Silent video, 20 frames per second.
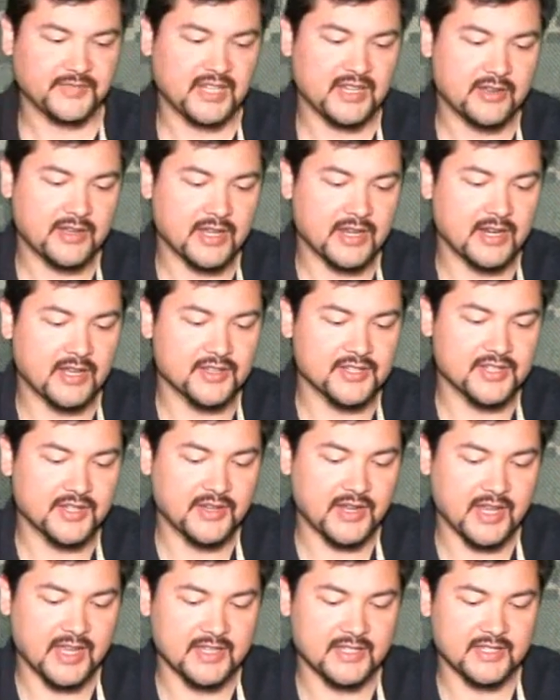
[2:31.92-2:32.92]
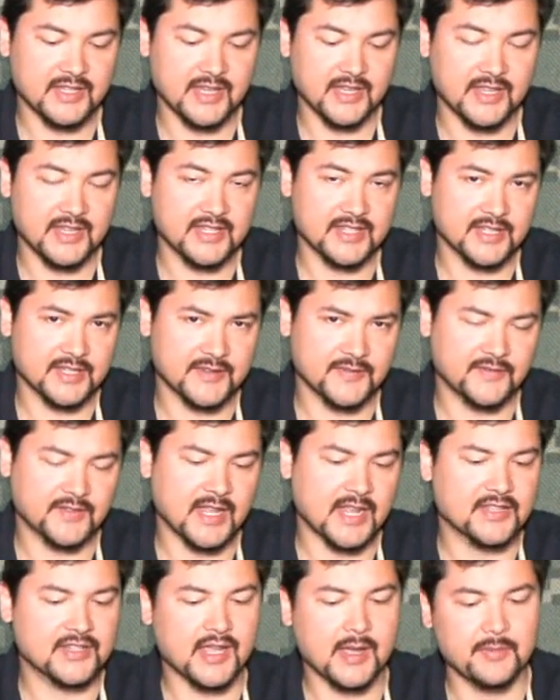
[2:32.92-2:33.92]
You can also get these as a
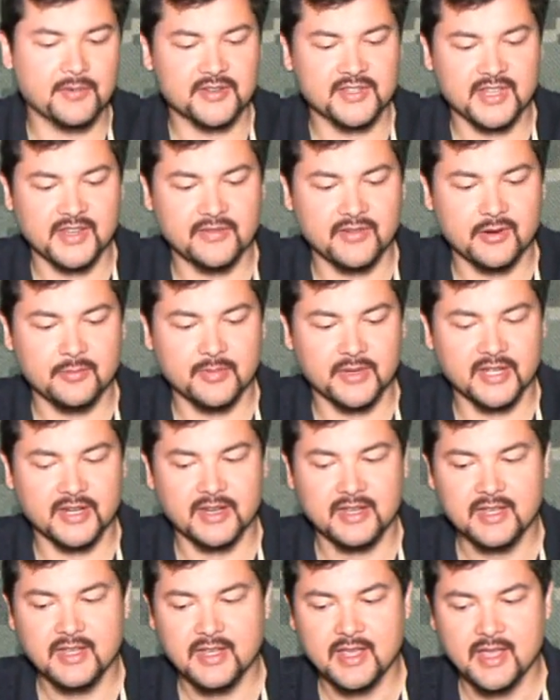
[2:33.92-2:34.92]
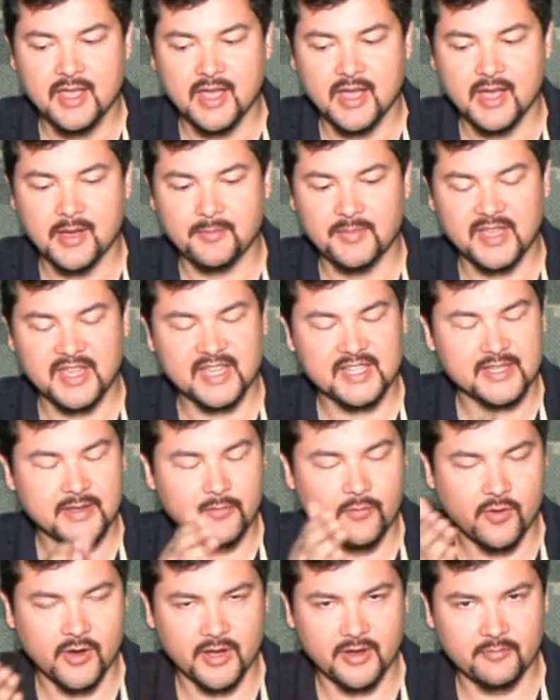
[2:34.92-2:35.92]
flat top receiver, but because
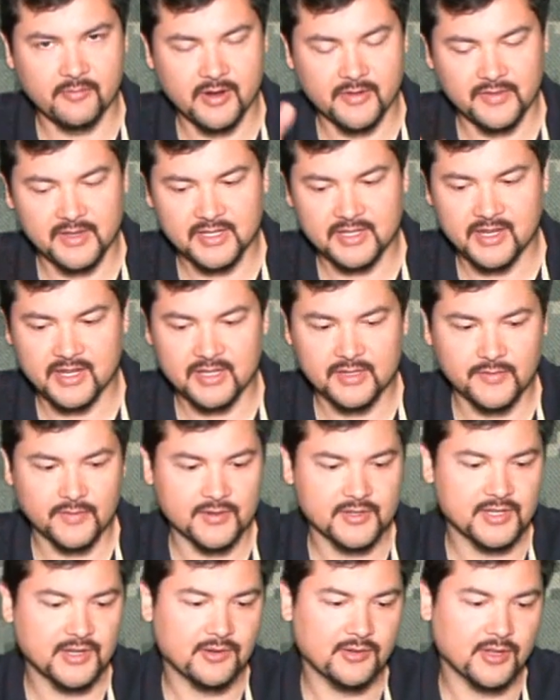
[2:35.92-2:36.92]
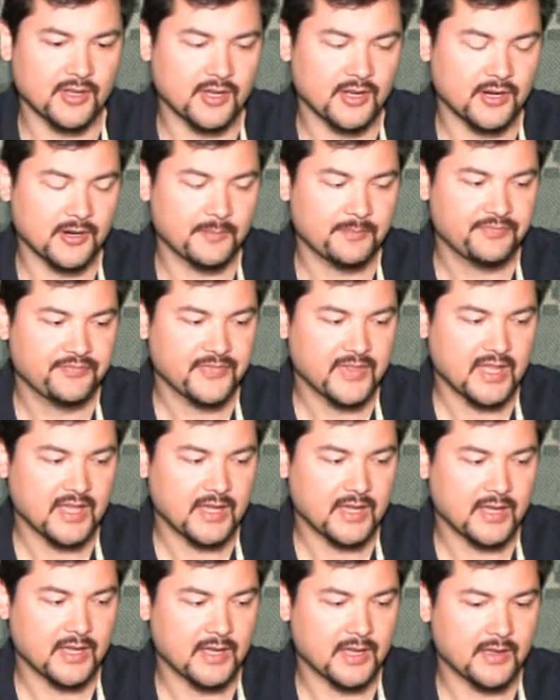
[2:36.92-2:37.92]
I've wanted one of these guns for so long,
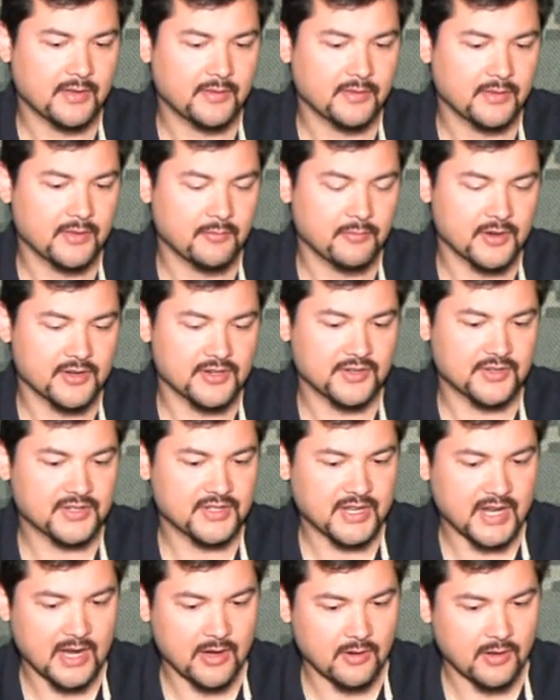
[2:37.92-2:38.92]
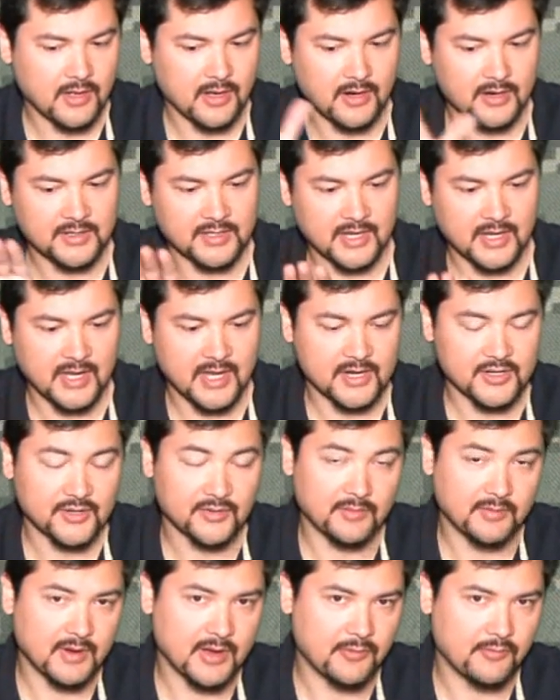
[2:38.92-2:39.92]
the original STG, I
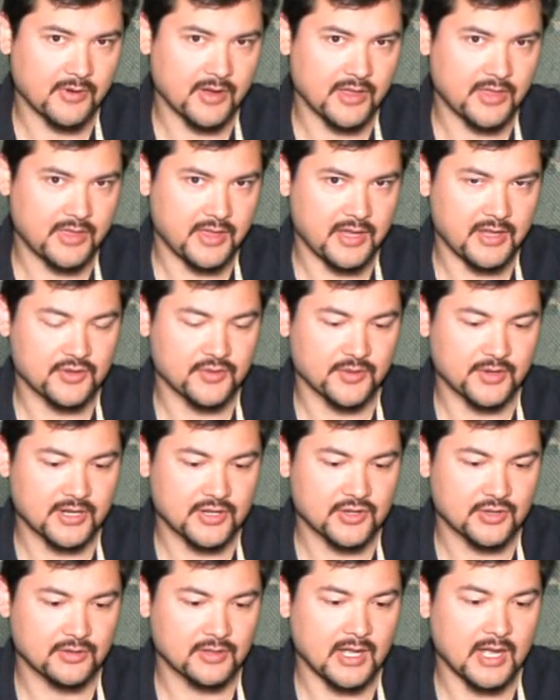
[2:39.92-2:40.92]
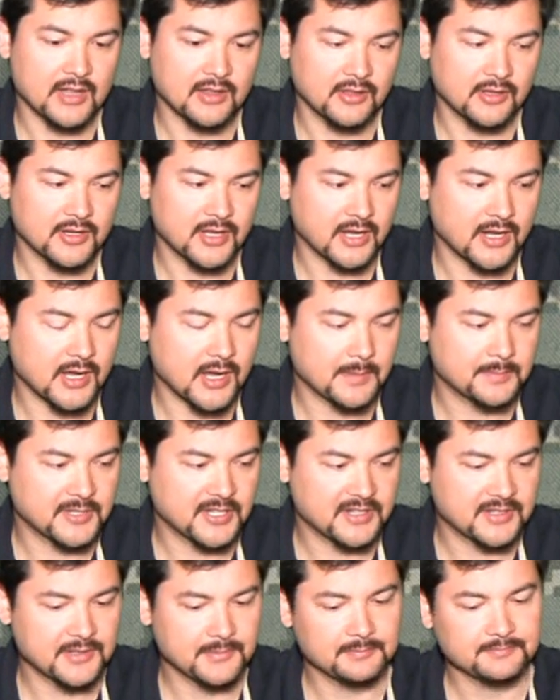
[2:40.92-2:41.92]
actually went with the traditional looking
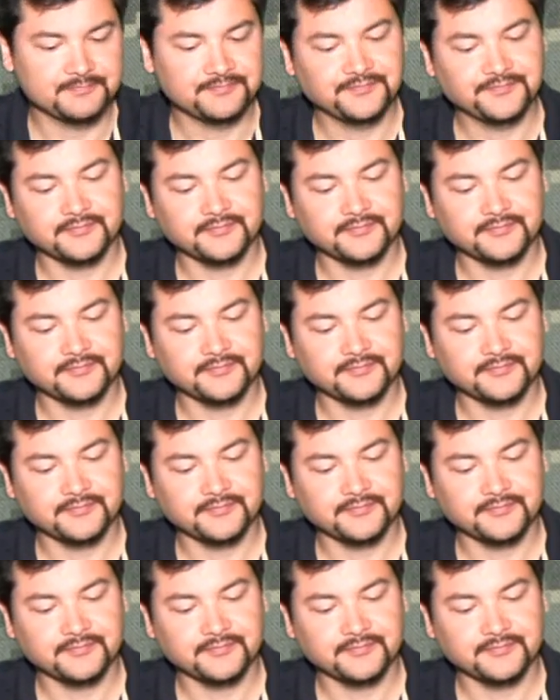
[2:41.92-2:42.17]
optics.